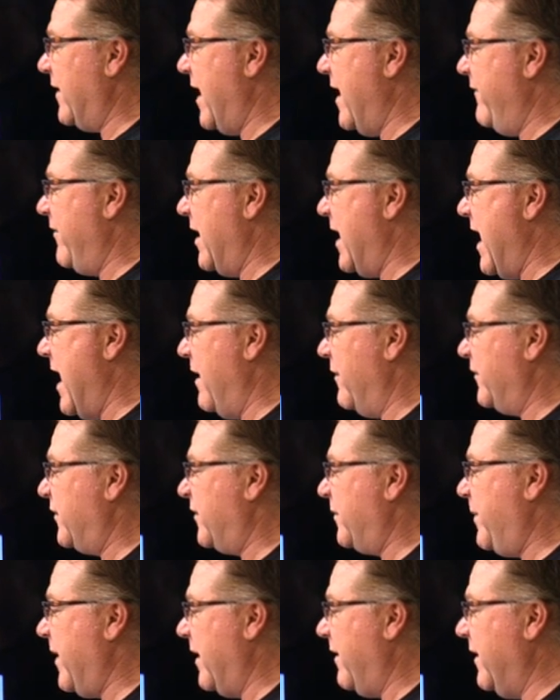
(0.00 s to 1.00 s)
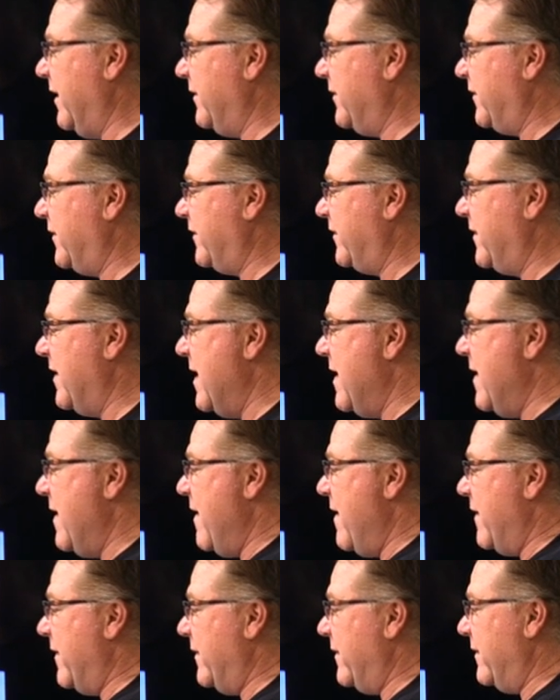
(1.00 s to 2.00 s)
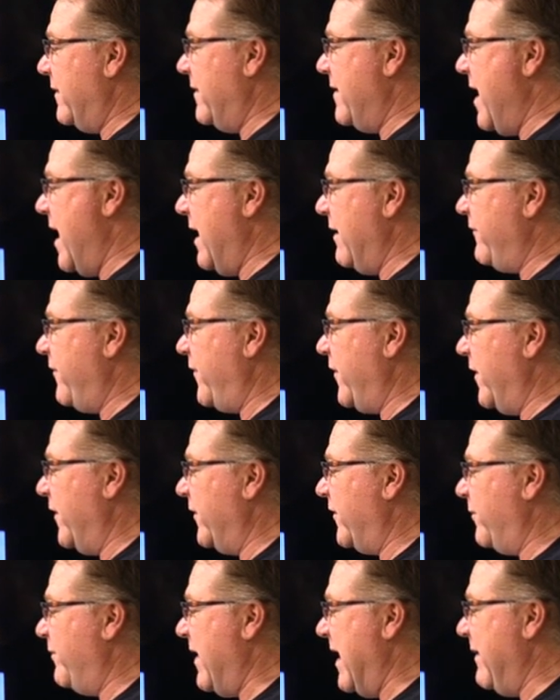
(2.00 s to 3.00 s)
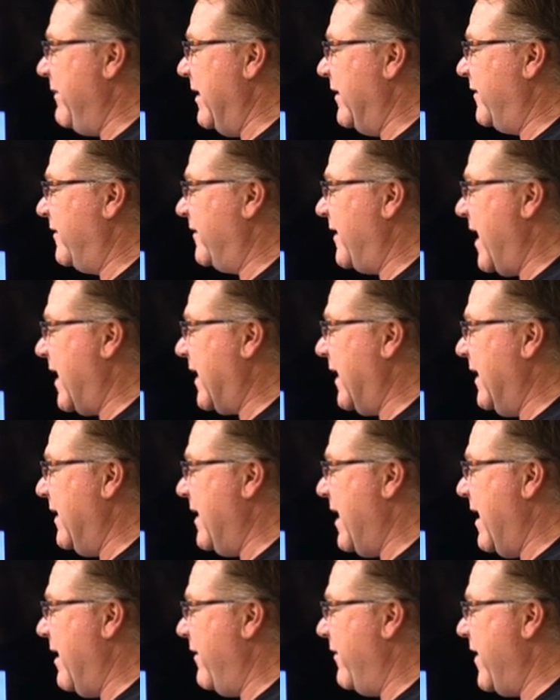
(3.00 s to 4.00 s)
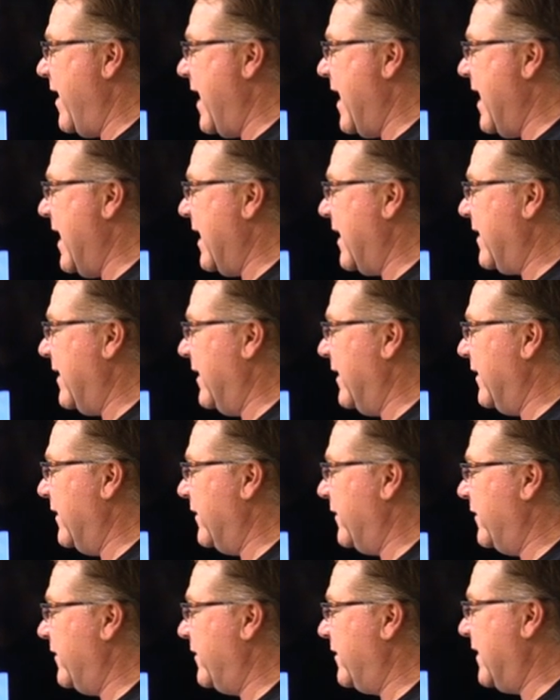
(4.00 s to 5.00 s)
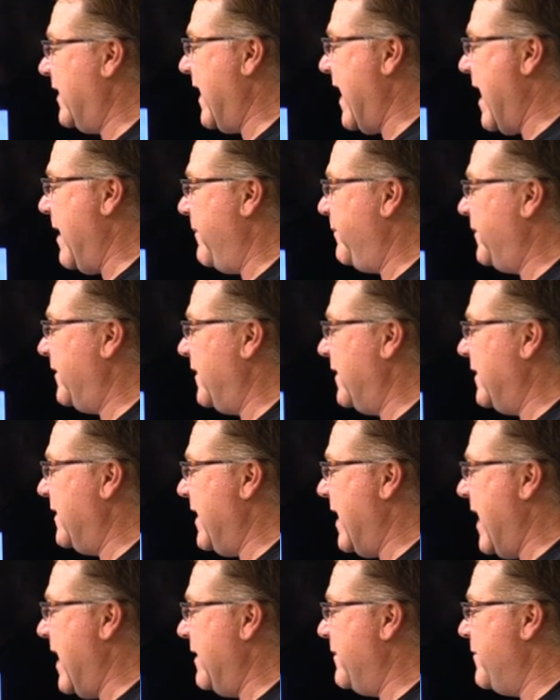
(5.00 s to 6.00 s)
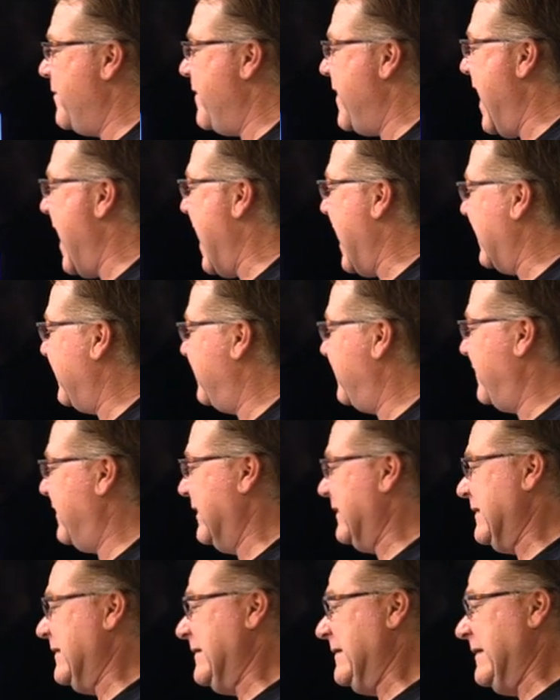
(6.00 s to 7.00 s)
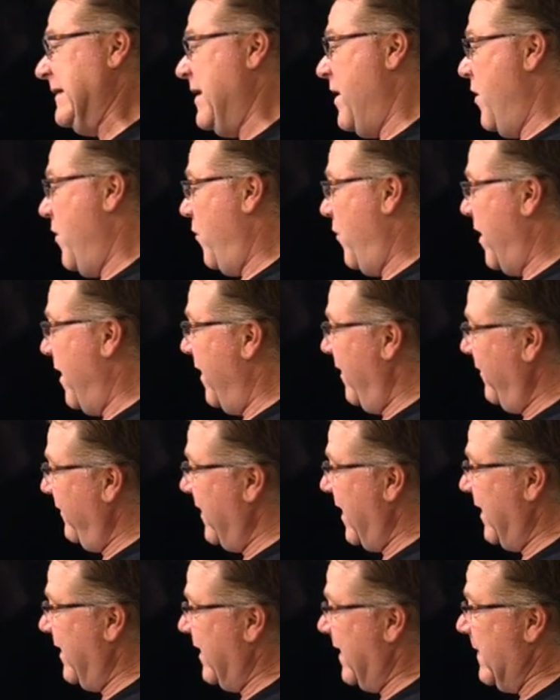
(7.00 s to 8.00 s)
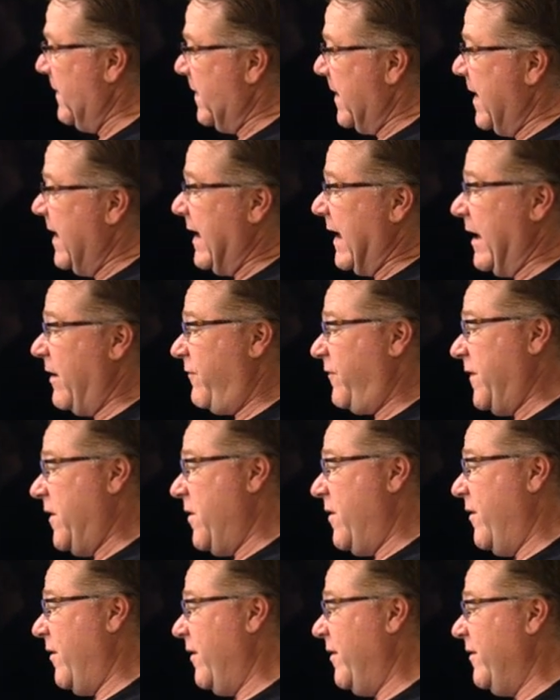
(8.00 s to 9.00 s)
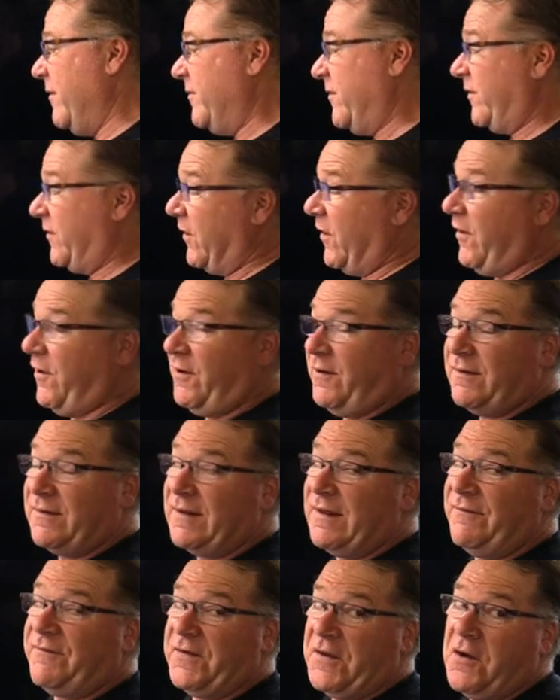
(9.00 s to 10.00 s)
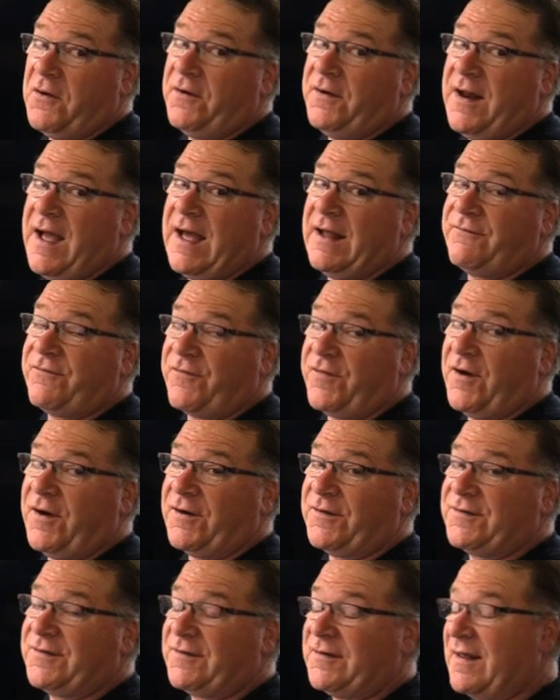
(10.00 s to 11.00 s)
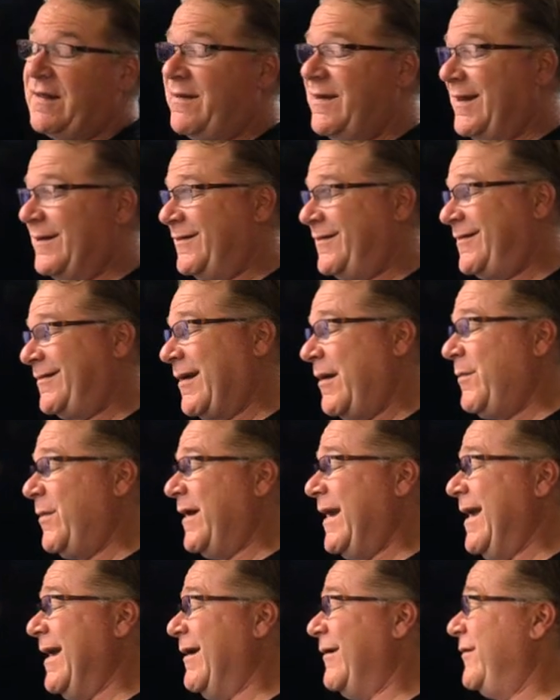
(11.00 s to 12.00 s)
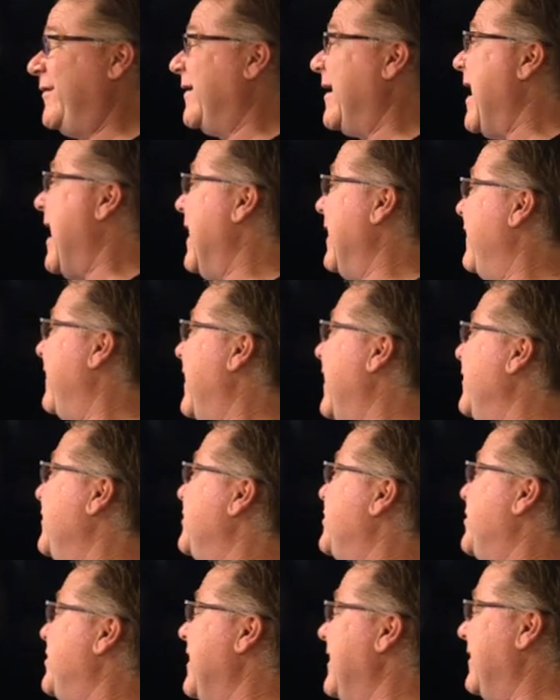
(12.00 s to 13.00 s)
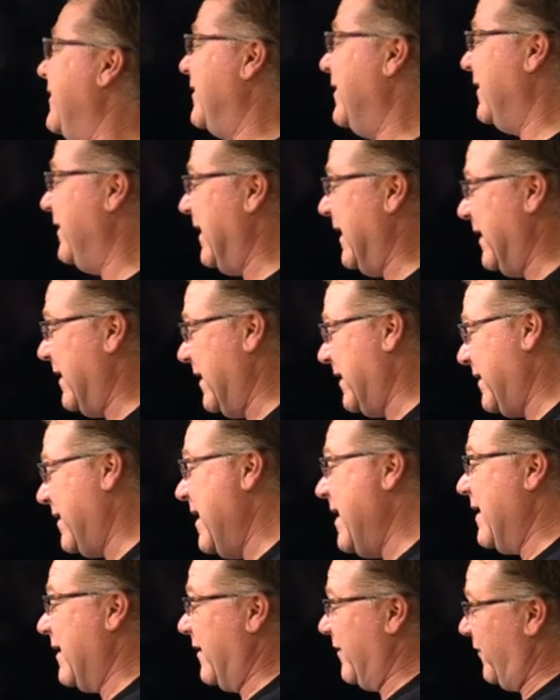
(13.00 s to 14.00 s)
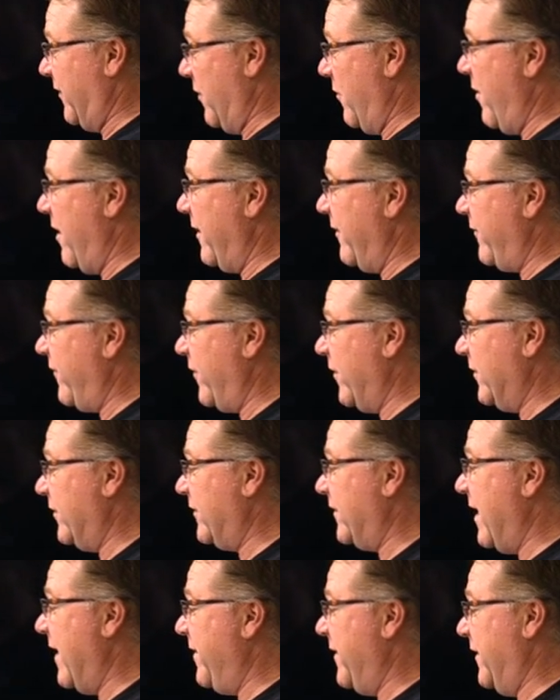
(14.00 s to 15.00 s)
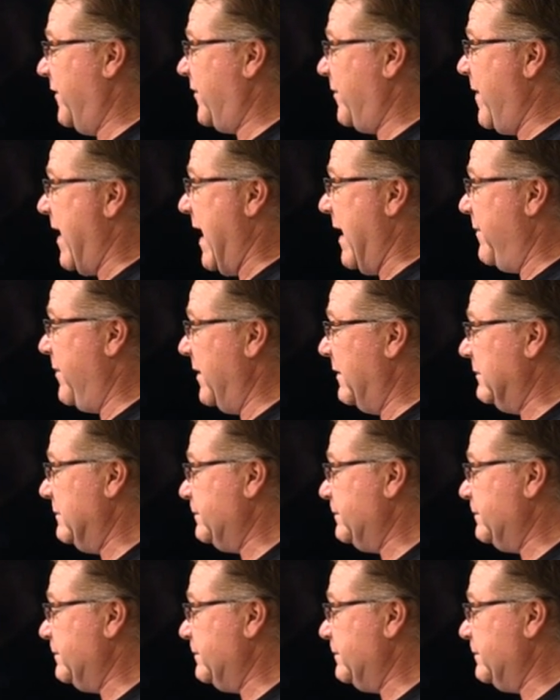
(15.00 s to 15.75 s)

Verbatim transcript: Heaven and Hell Spirits. Not first, maybe second. How the heck is Captain and Matt? Well, if you are, sir, if you're not first, then somebody else got their shit deleted because you are first on this map.